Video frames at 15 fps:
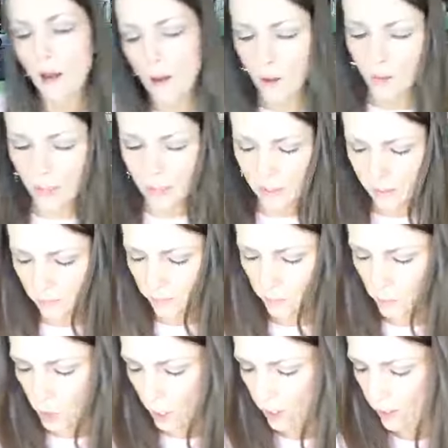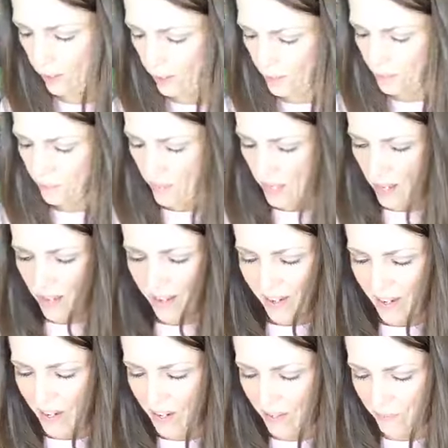All that junk.
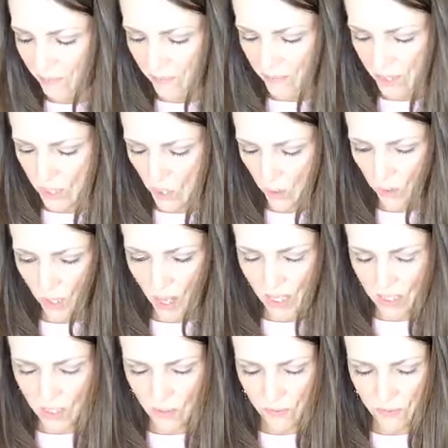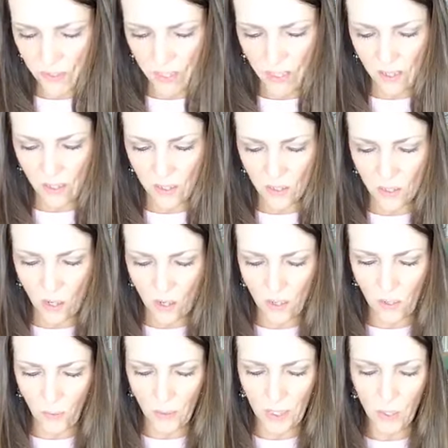So lots of things are
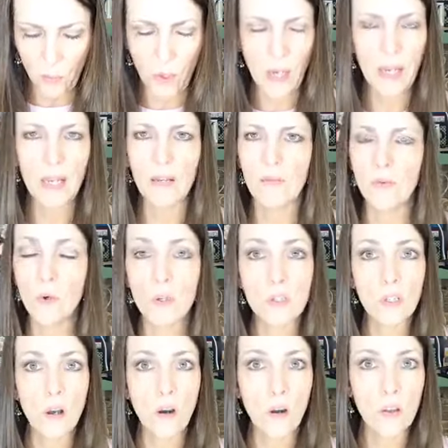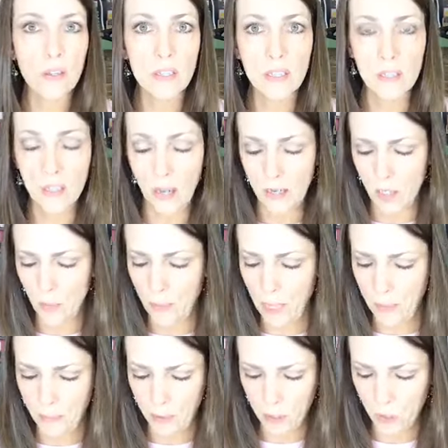going away. Of course, all the designer
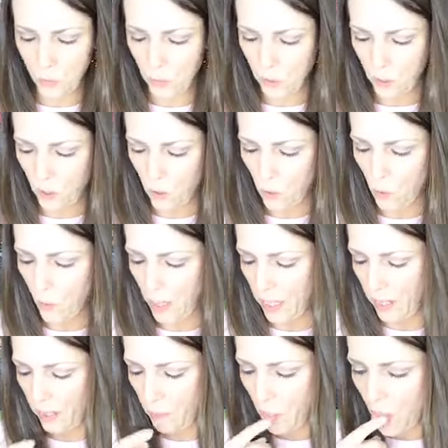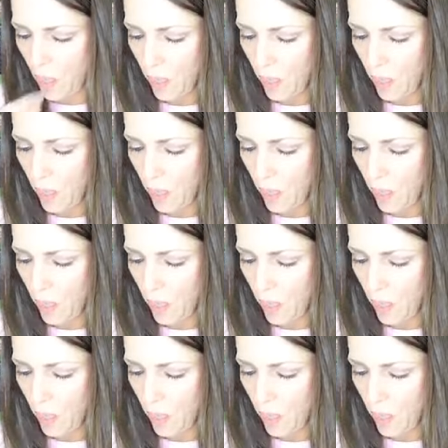papers will go away.